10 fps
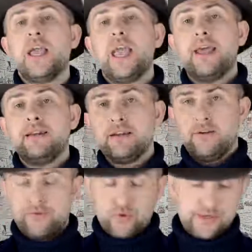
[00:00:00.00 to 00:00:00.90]
and
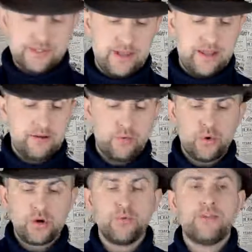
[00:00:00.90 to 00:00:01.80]
of course then
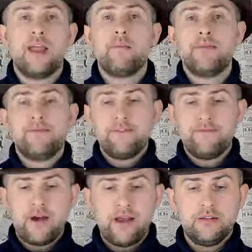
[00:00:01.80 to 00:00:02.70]
work with the MP3
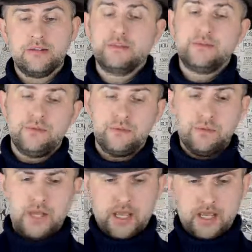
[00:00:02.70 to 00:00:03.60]
files
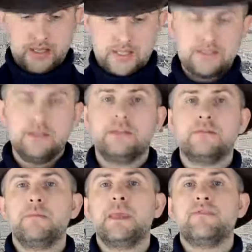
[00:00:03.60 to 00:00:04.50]
to listen
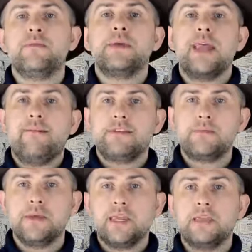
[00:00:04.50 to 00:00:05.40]
to me and repeat after
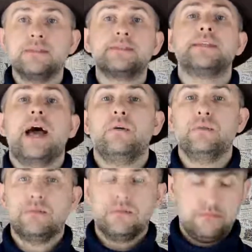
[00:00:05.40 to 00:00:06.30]
me in sound.